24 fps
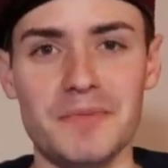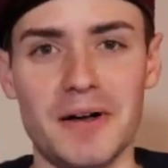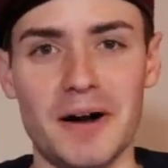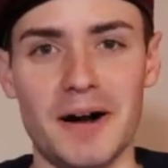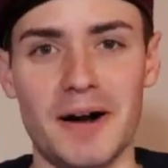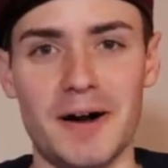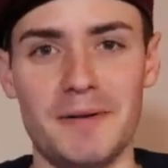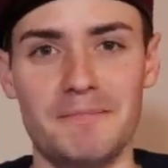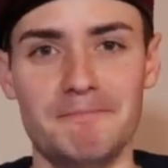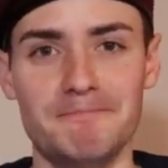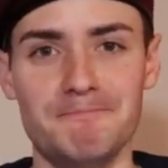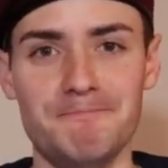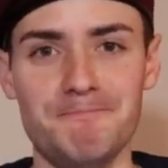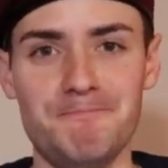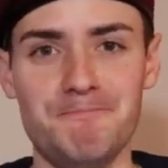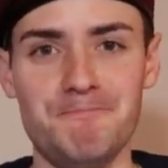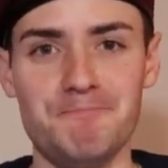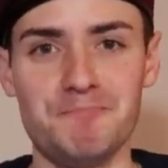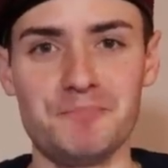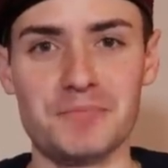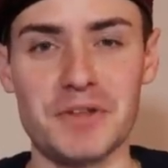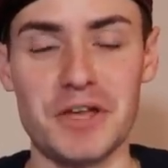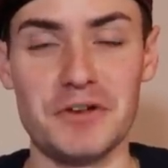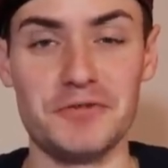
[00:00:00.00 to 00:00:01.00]
Um,
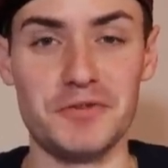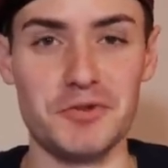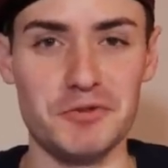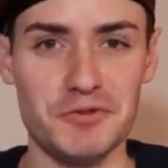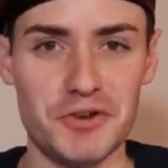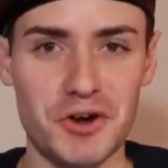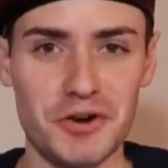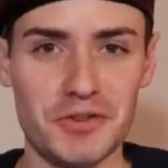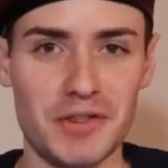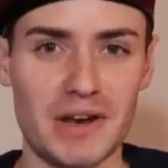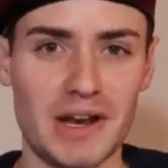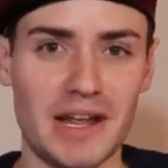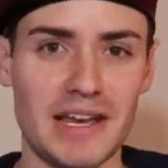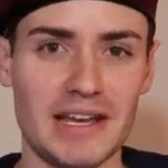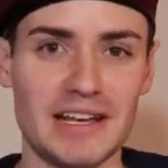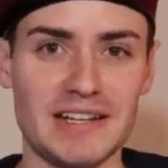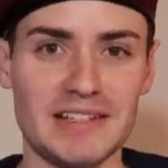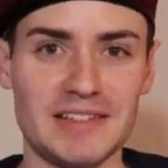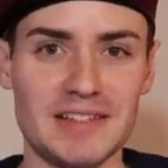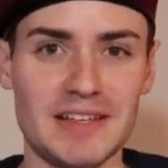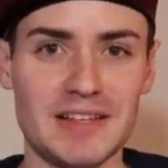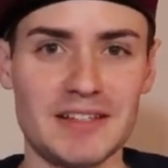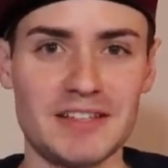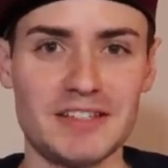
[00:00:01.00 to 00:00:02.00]
if you know that I
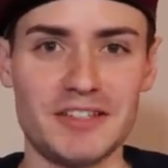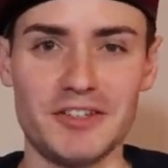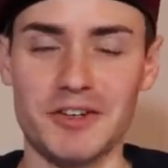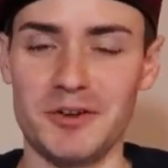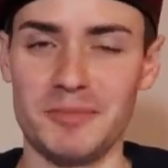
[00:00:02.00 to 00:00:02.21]
exist,